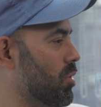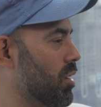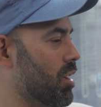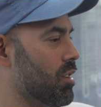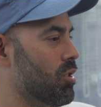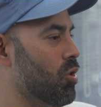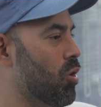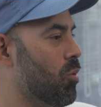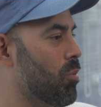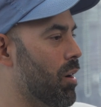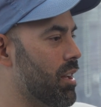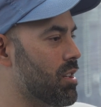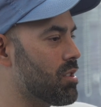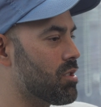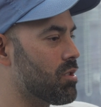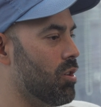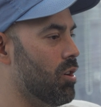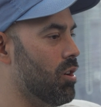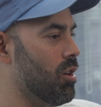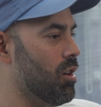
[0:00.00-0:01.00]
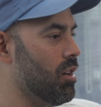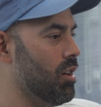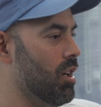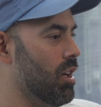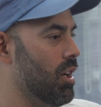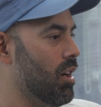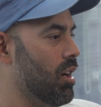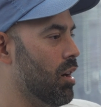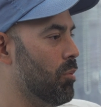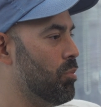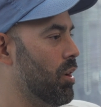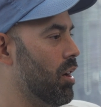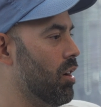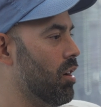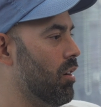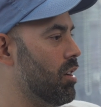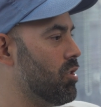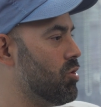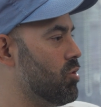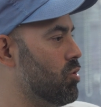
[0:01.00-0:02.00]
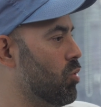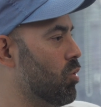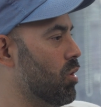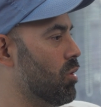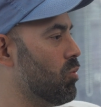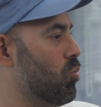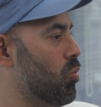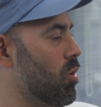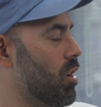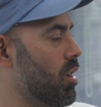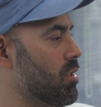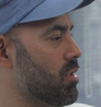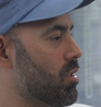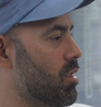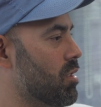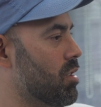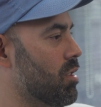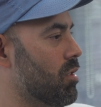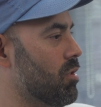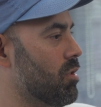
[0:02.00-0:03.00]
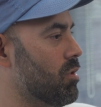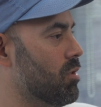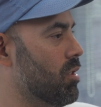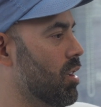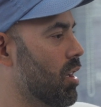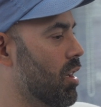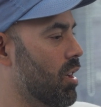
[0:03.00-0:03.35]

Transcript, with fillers: Like nobody saw a pair of Jordan ones until